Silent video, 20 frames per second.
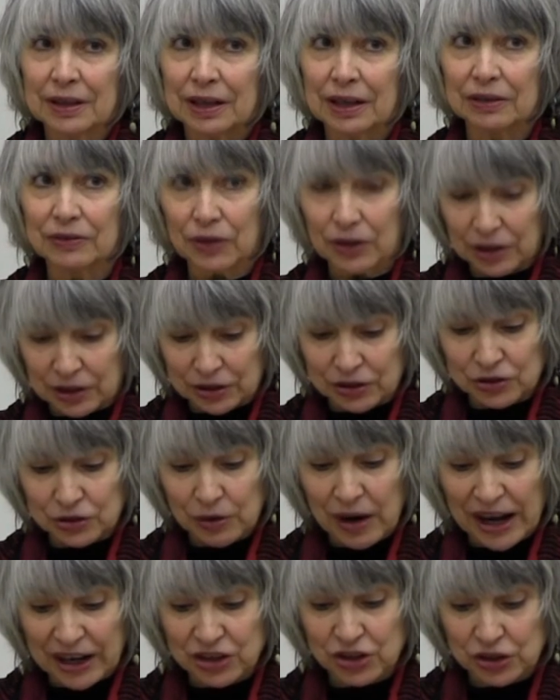of our
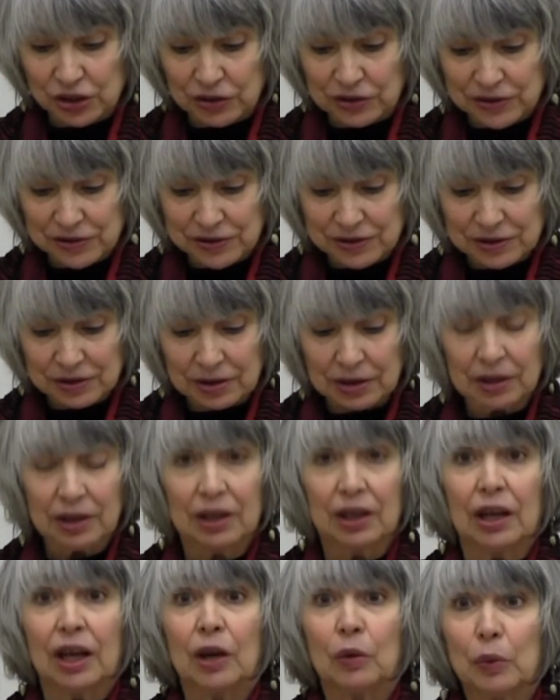contractions,
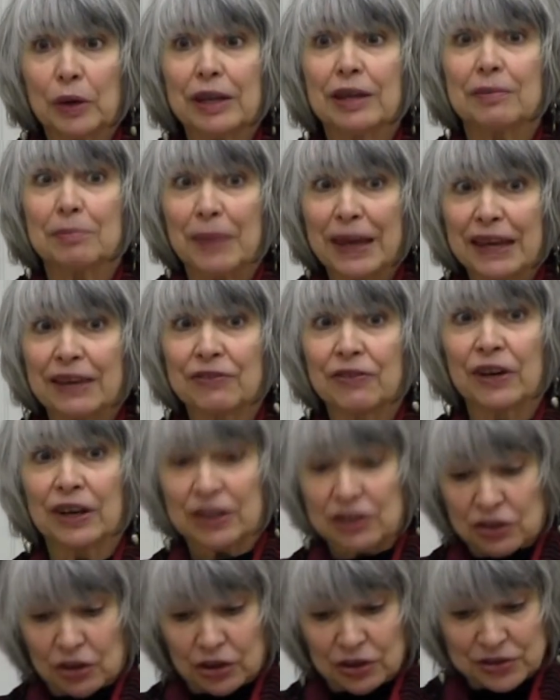we may
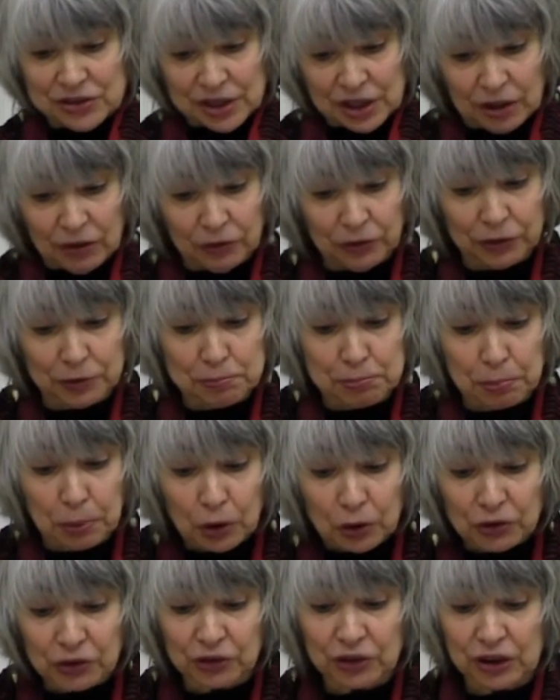find ourselves
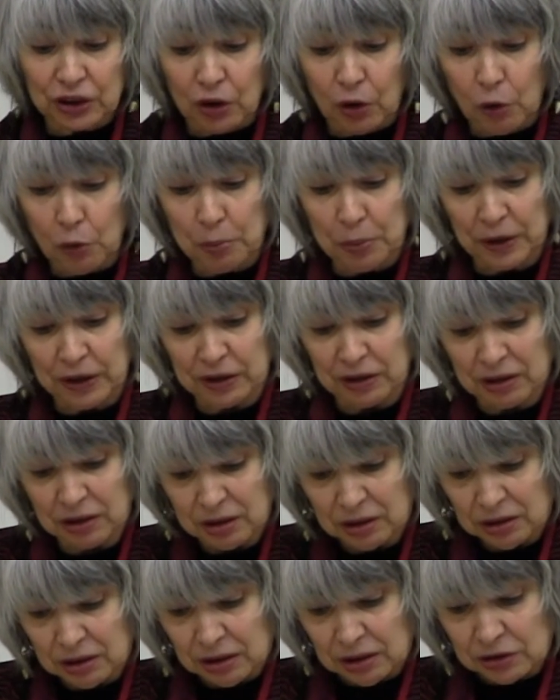bursting open,
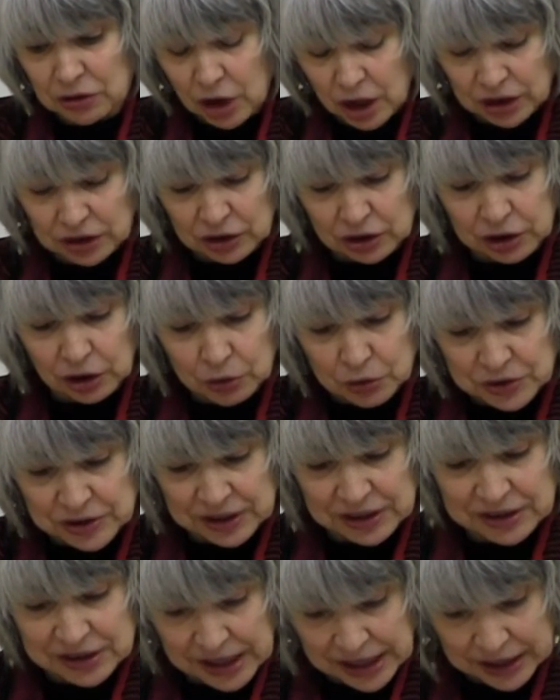not
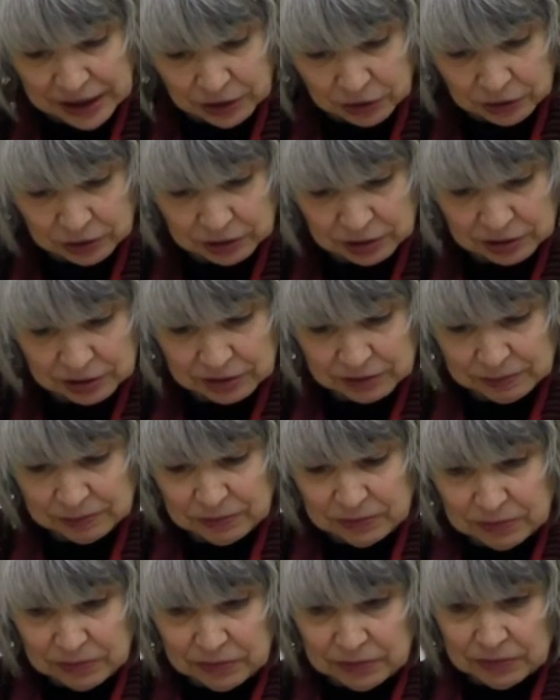closing down.
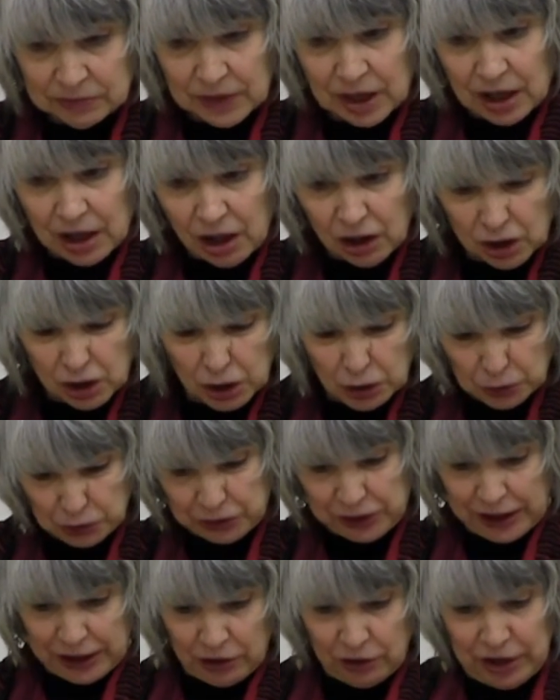I'll close
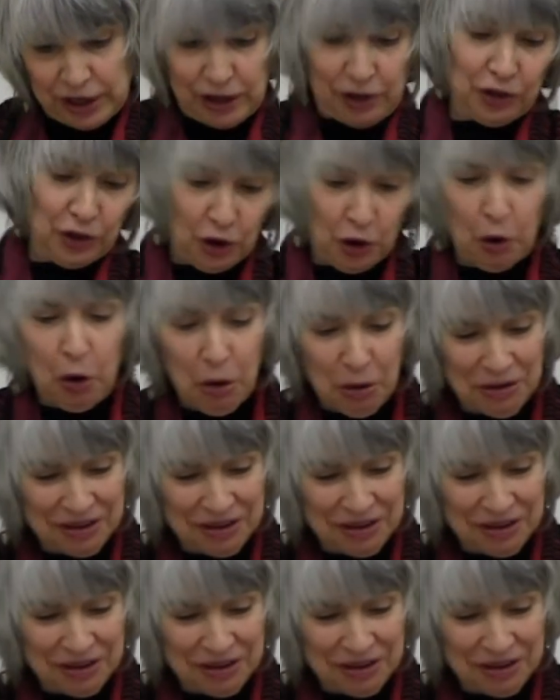down now, though.